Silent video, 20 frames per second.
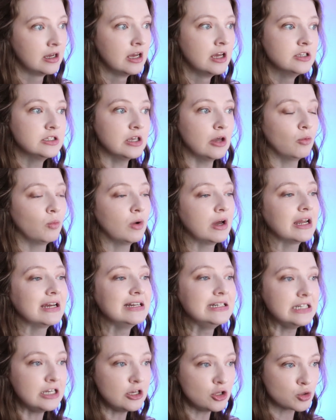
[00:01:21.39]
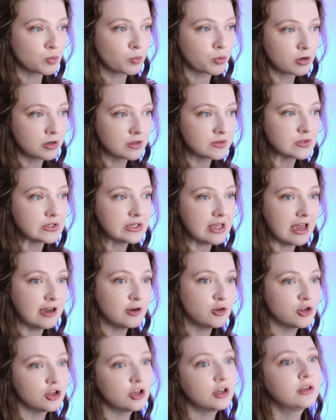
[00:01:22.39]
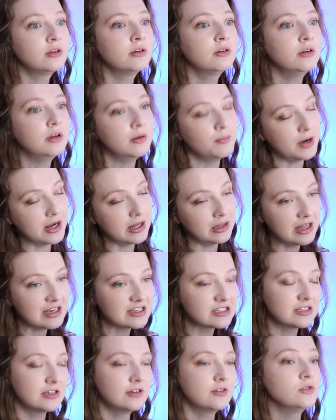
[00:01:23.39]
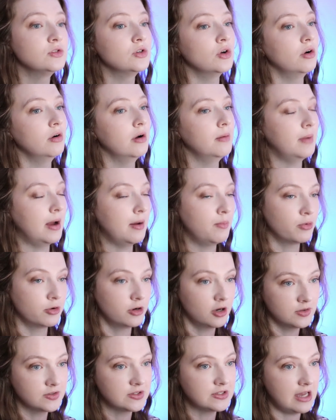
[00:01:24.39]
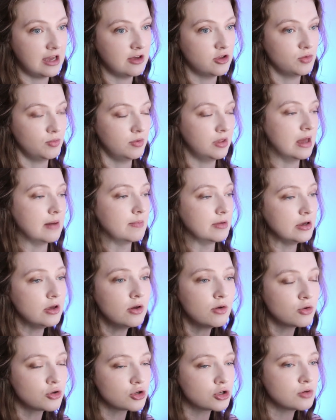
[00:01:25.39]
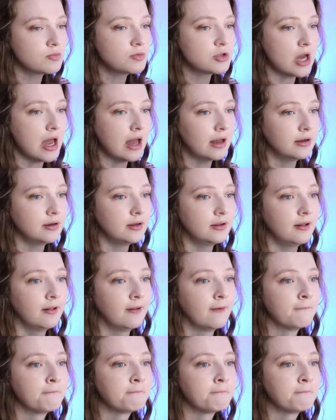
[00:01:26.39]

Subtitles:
So when I teach pronunciation in my lessons or on my Pronunciation with Emma YouTube channel,